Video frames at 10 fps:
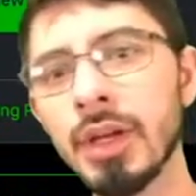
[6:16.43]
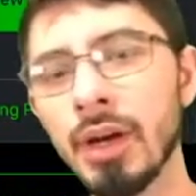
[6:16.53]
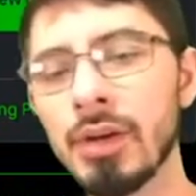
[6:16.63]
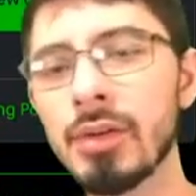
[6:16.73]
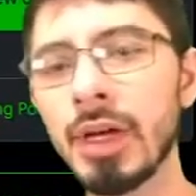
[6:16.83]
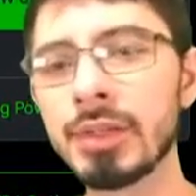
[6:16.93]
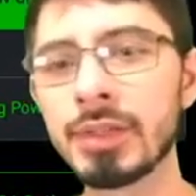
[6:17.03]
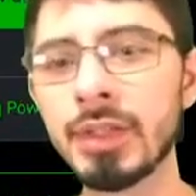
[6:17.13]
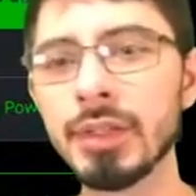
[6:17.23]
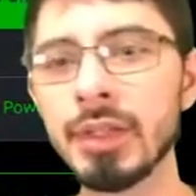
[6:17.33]
Oh, I
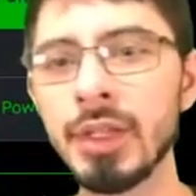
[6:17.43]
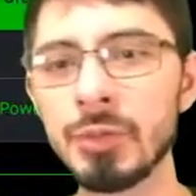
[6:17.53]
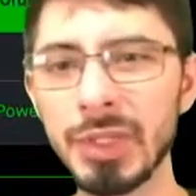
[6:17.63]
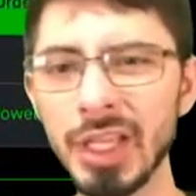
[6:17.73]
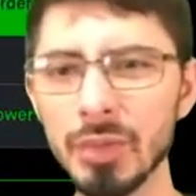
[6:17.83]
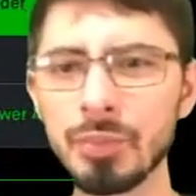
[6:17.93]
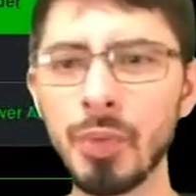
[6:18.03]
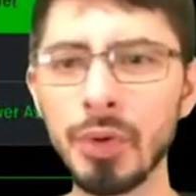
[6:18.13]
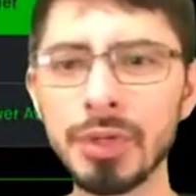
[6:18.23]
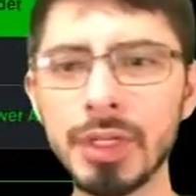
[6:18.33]
see. It's been kind of
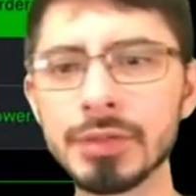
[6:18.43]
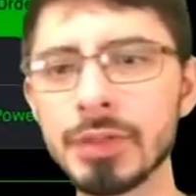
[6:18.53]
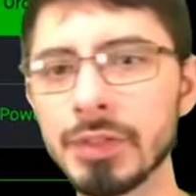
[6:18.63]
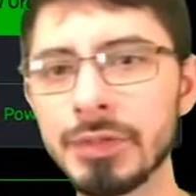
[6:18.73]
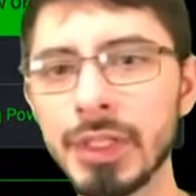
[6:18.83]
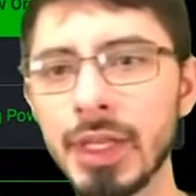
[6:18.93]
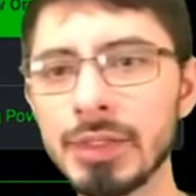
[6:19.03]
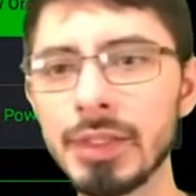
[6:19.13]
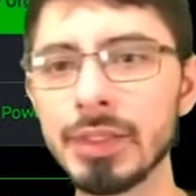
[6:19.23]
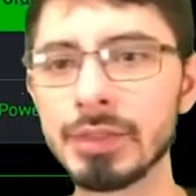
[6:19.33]
boring for Nvidia,
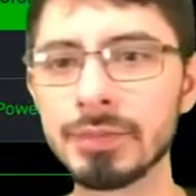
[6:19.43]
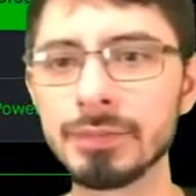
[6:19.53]
hasn't it?